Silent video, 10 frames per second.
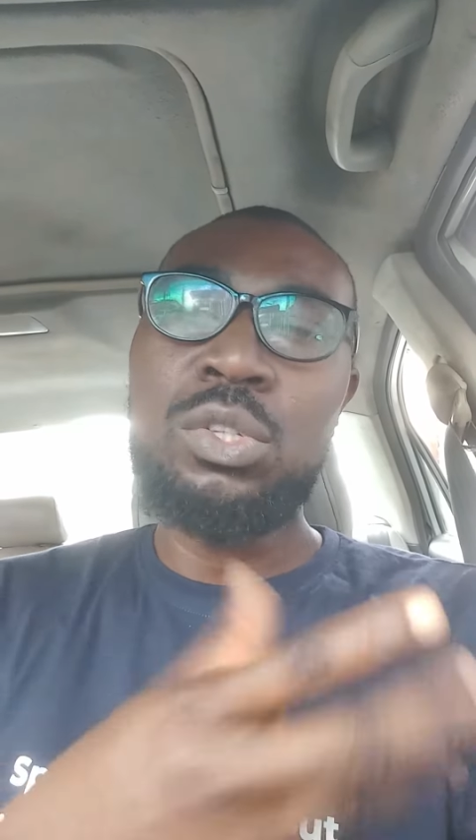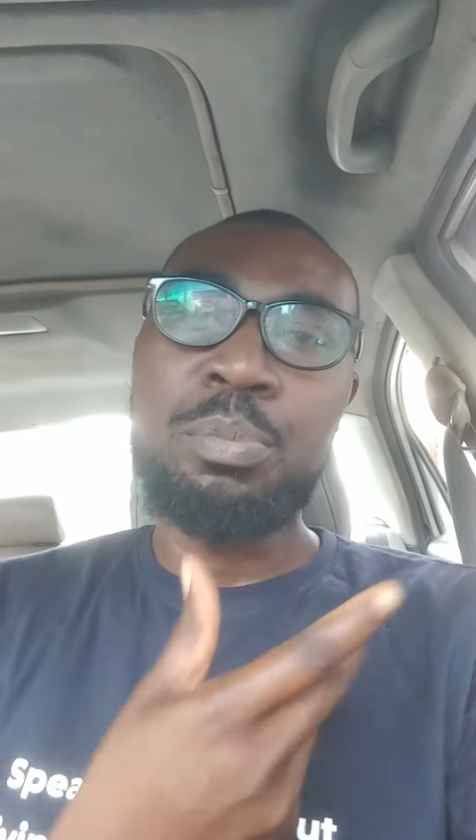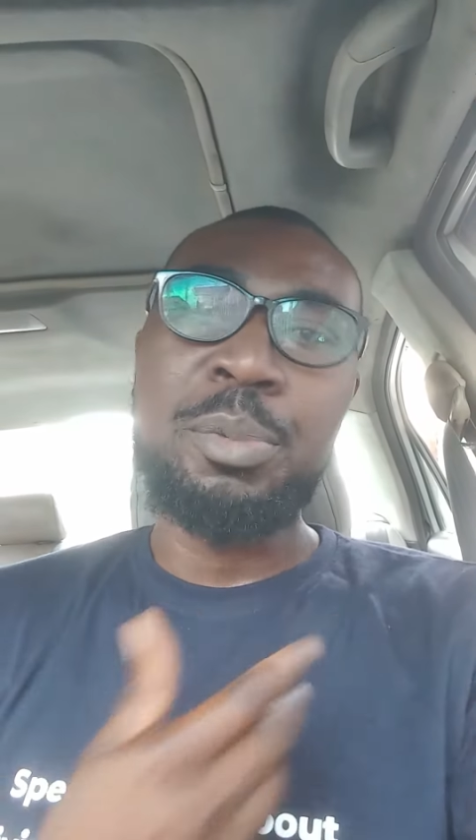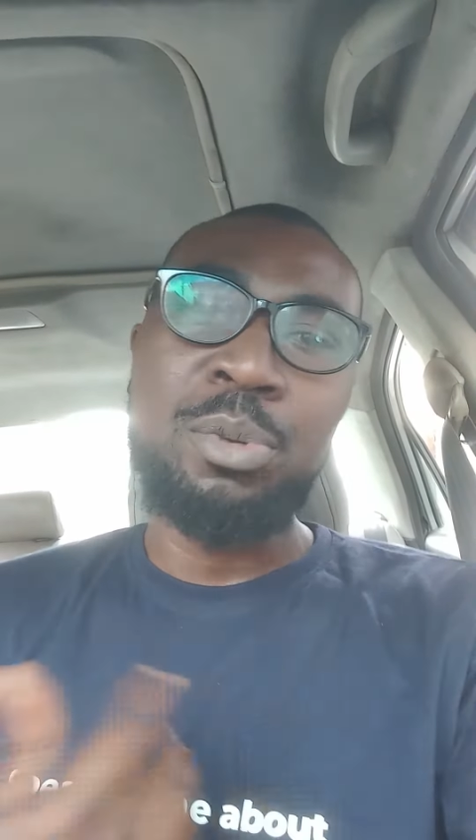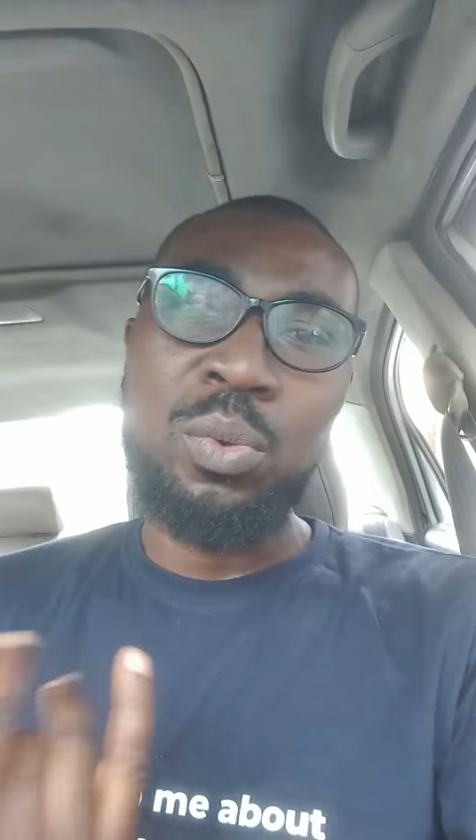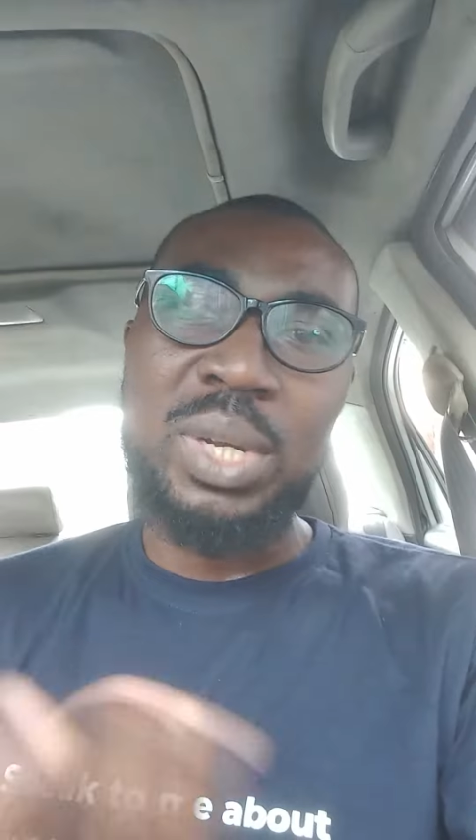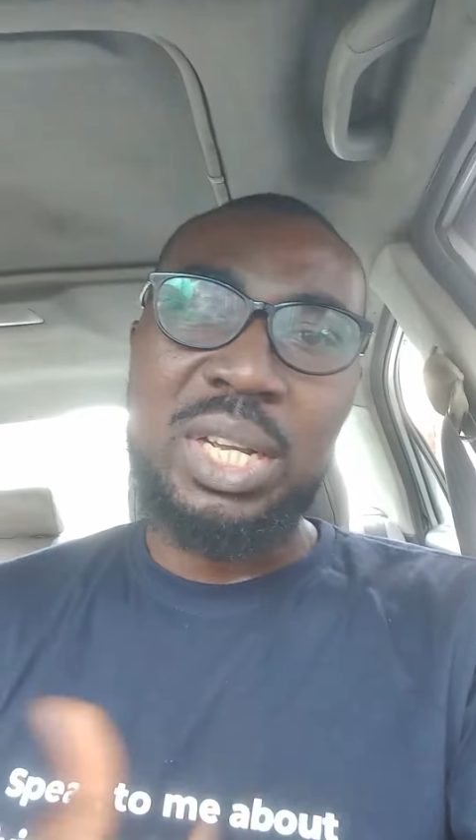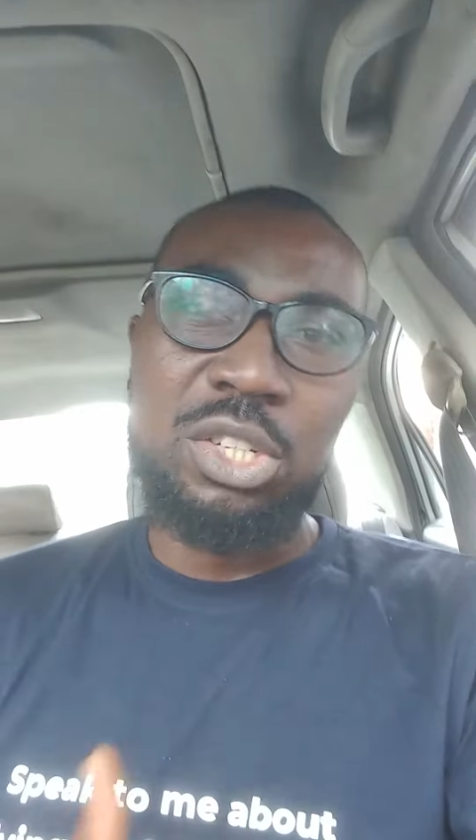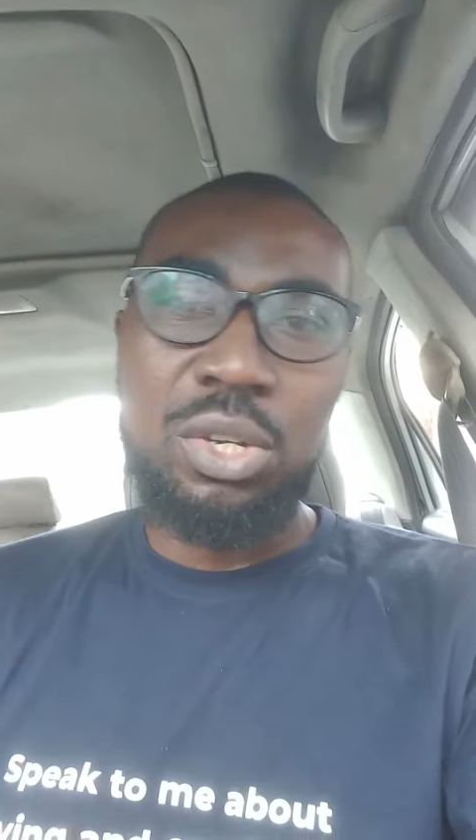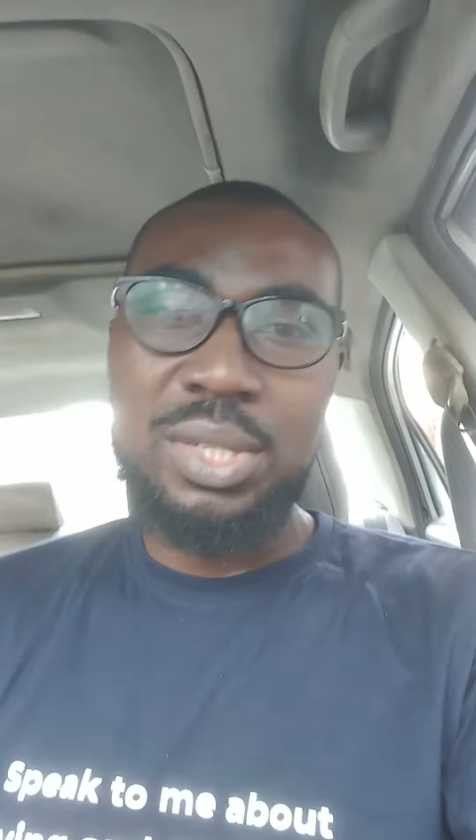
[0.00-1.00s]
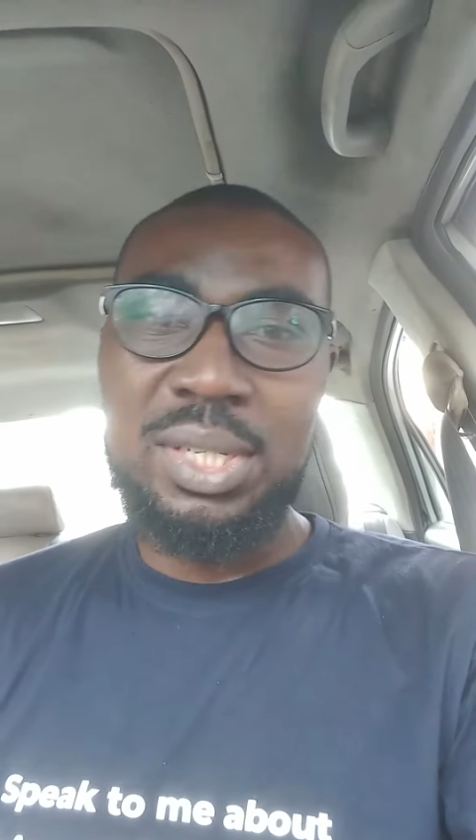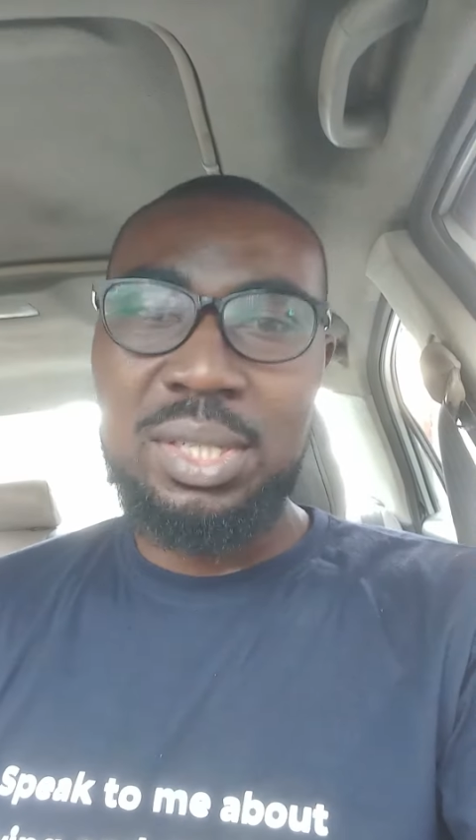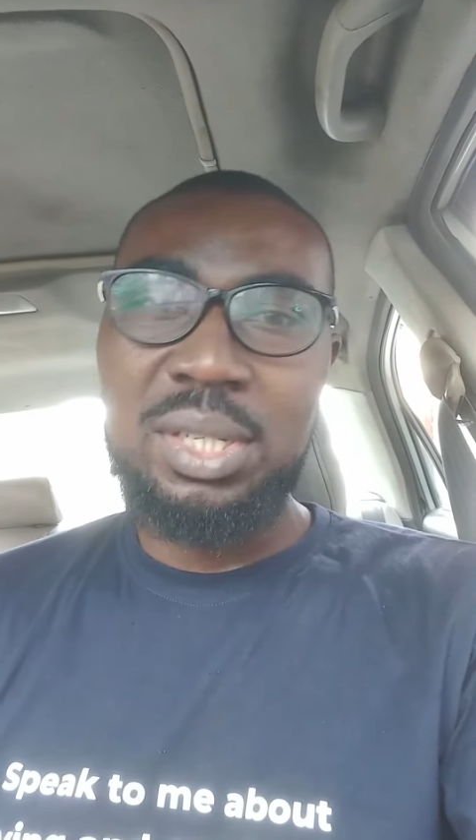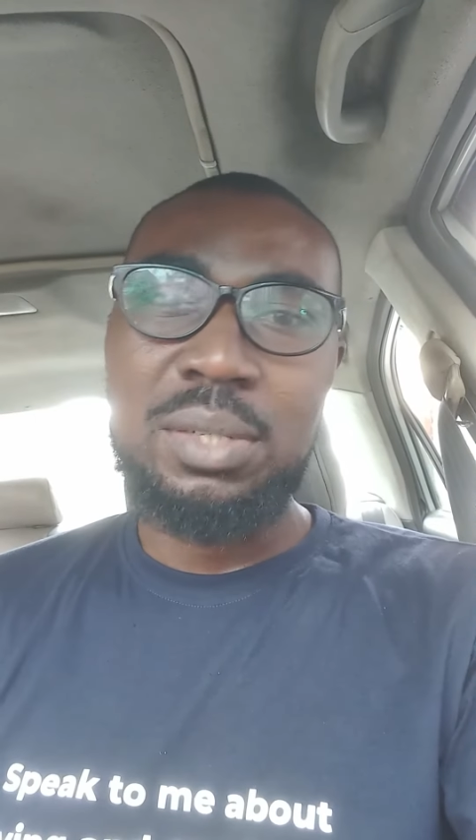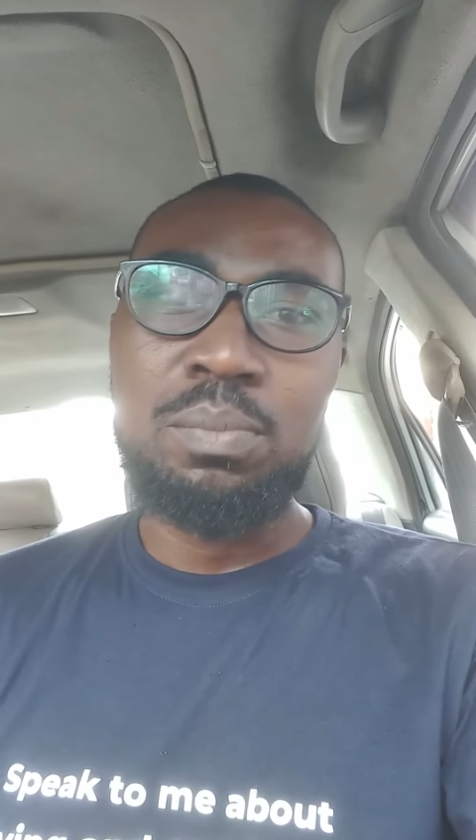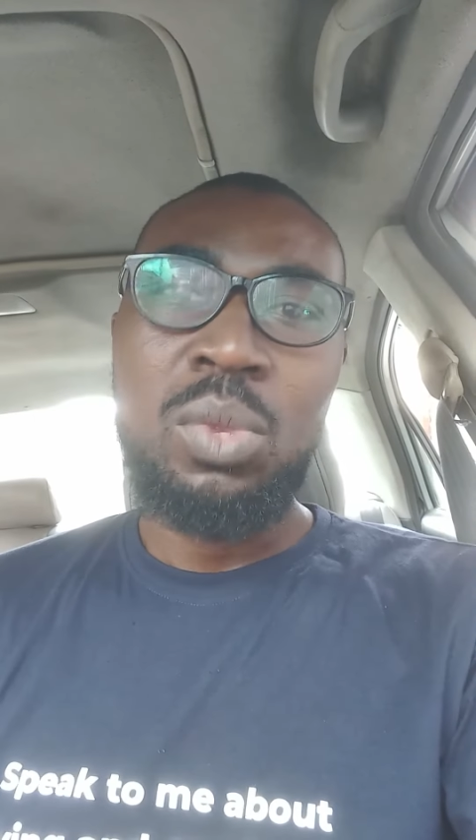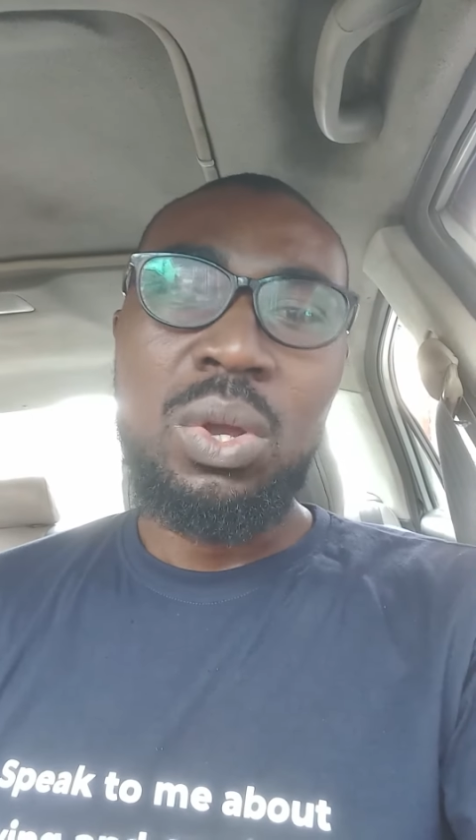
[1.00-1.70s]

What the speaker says: to people within your city.